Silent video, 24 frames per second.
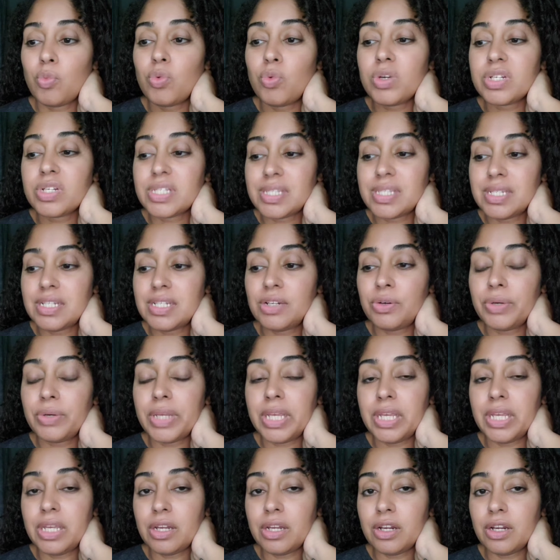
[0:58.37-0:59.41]
we're still
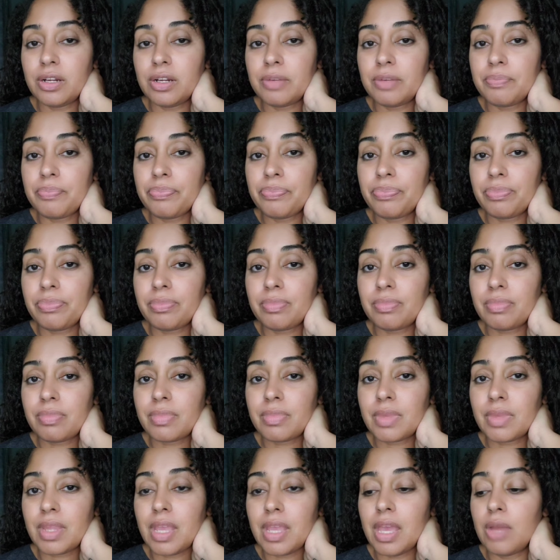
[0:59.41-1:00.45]
here
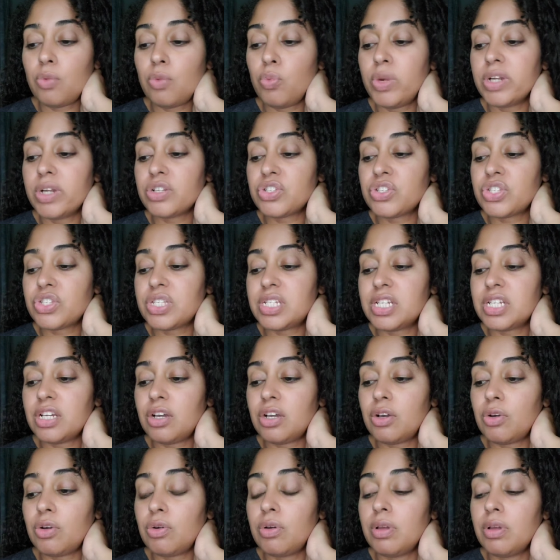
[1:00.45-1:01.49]
and we're
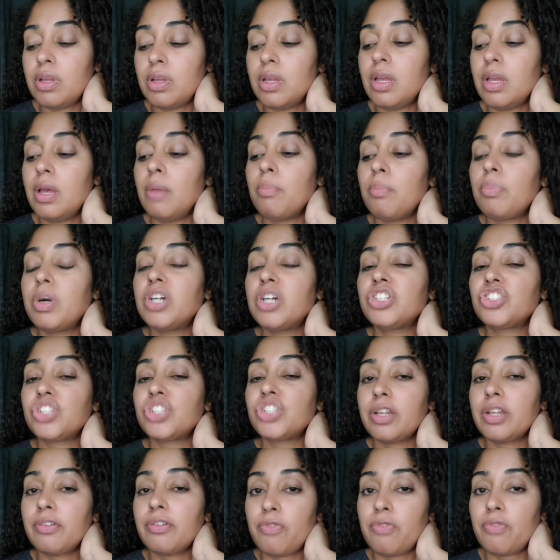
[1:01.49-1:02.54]
still
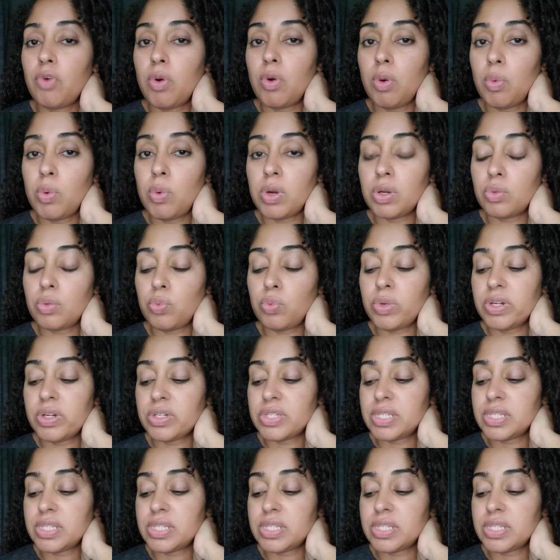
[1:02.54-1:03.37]
pushing forward. We're